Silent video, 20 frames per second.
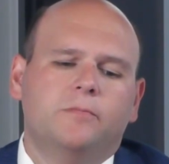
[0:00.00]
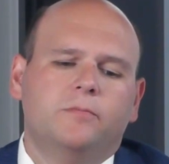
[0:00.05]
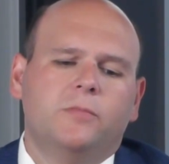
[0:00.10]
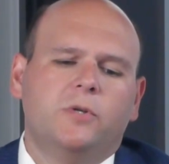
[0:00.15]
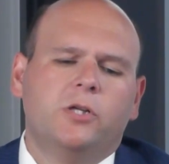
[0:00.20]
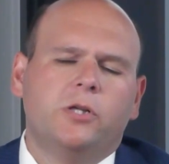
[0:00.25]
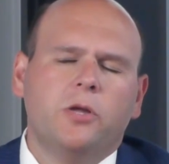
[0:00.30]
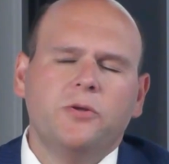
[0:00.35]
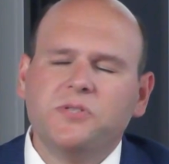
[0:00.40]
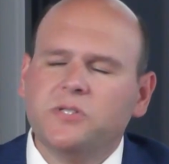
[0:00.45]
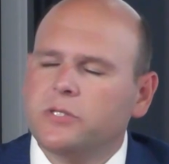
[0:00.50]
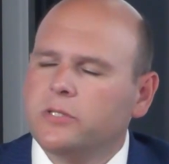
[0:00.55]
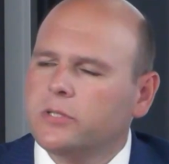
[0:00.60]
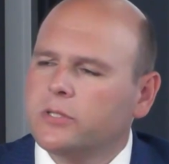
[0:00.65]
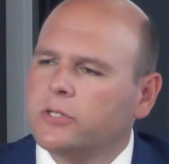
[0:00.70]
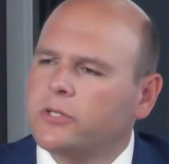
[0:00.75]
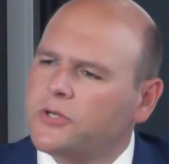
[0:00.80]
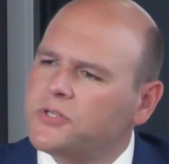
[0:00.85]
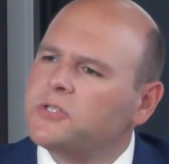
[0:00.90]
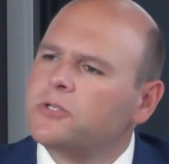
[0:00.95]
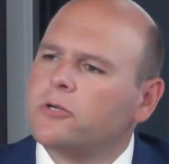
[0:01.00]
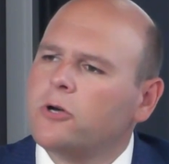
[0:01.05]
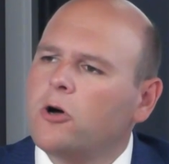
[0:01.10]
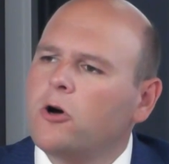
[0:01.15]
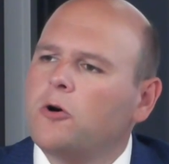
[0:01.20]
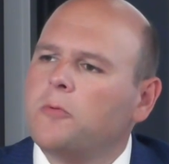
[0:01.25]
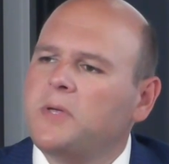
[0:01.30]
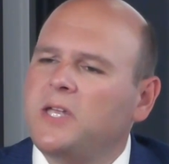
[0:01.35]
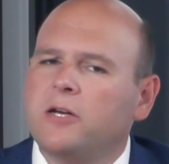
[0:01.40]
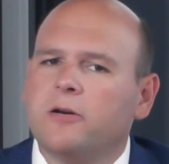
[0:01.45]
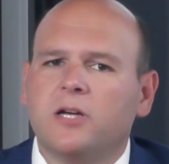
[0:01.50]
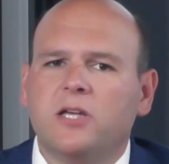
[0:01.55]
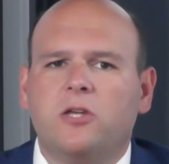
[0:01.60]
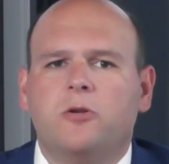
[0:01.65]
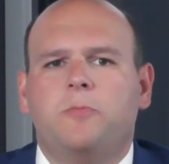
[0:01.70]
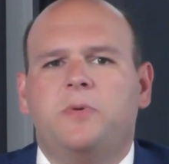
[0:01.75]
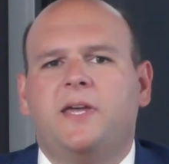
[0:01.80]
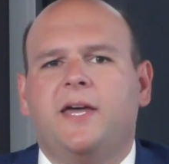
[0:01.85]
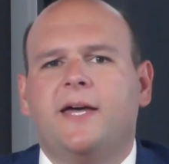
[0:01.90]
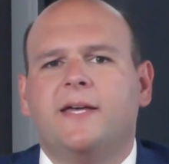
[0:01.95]
Closer to home here at
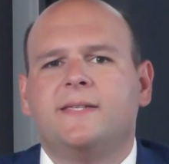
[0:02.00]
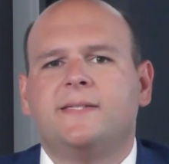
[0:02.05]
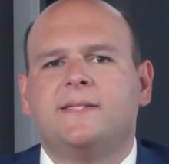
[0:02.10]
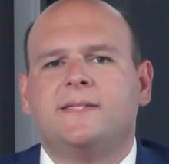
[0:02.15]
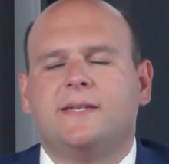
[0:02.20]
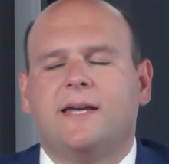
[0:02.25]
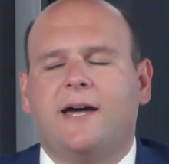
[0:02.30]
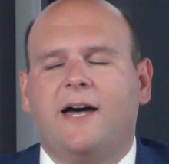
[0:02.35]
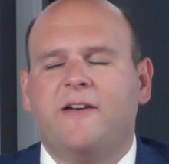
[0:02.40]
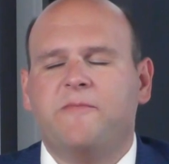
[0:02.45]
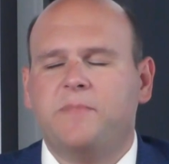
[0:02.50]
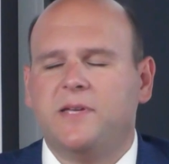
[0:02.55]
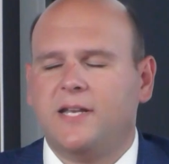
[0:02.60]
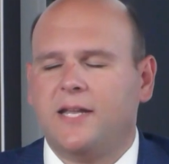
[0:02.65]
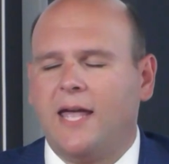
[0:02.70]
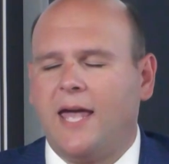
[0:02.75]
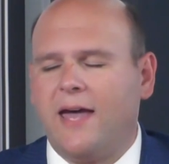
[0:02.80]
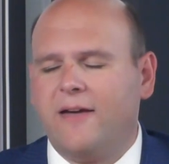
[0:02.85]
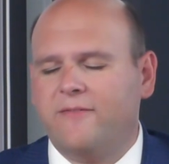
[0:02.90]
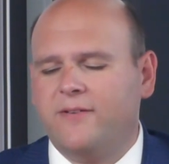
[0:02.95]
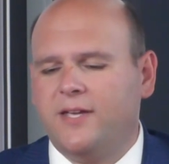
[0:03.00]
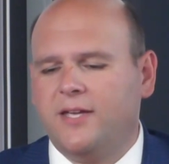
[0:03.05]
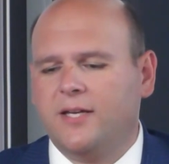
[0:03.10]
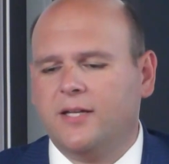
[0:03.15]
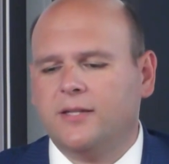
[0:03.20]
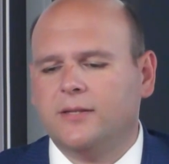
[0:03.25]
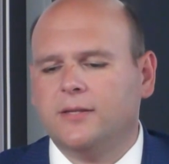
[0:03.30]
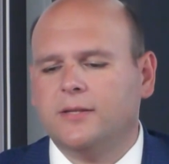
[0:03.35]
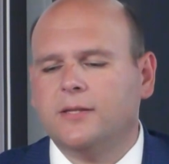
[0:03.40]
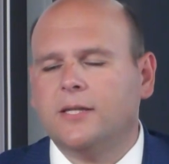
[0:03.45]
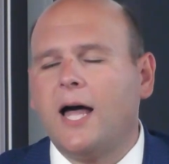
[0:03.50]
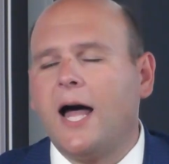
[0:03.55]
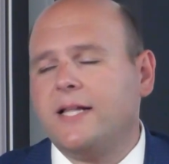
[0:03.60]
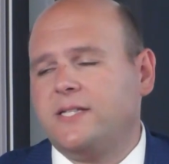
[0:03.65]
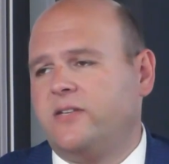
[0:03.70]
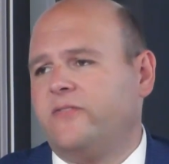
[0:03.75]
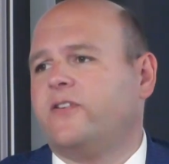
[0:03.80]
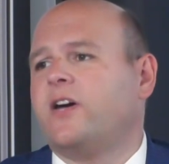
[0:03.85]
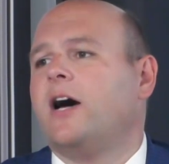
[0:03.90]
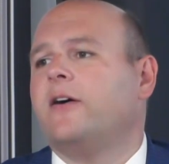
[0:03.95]
UBS, I've been having
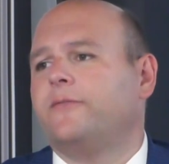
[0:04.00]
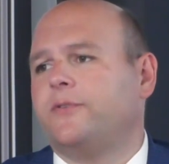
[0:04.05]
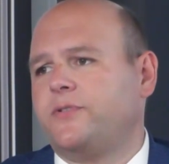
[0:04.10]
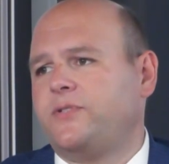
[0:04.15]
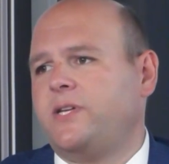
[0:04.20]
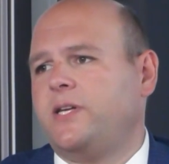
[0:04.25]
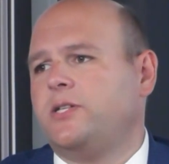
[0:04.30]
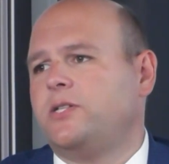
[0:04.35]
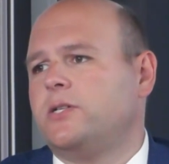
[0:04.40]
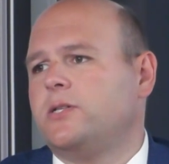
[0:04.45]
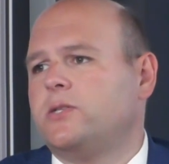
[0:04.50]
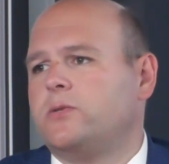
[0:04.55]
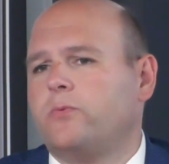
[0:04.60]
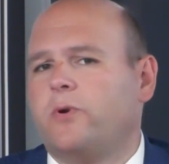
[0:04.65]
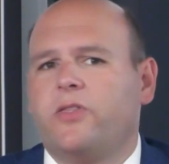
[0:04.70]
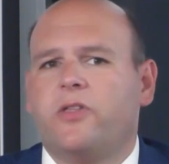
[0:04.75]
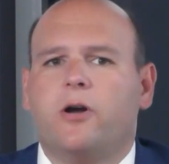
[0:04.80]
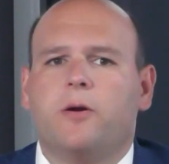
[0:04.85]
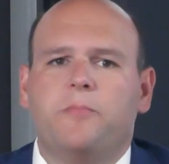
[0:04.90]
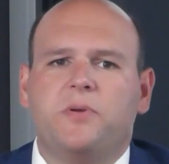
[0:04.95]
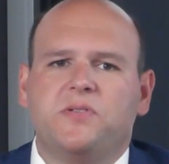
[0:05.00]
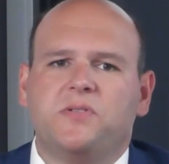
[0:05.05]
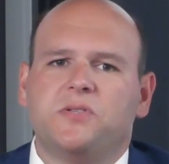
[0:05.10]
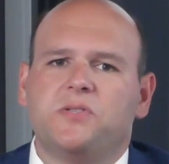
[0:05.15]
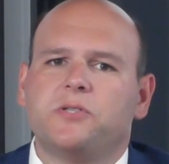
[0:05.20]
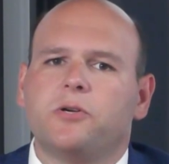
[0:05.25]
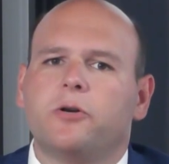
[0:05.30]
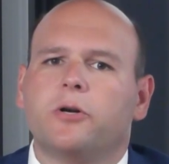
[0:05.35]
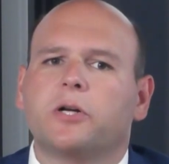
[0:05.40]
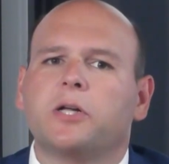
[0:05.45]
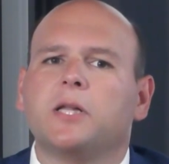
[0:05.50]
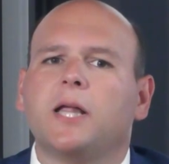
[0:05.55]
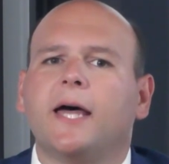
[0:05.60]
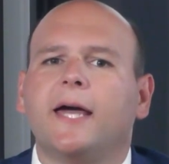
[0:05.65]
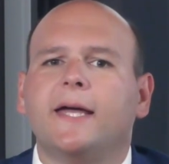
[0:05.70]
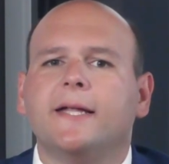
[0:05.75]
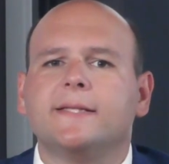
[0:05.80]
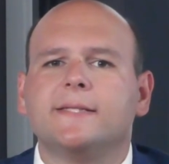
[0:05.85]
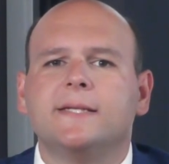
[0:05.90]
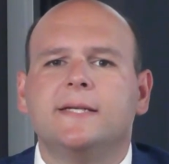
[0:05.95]
lots of conversations with our business owner
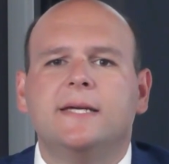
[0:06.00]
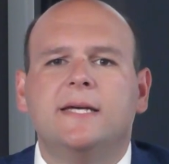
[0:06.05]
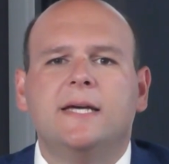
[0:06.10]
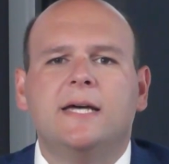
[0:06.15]
clients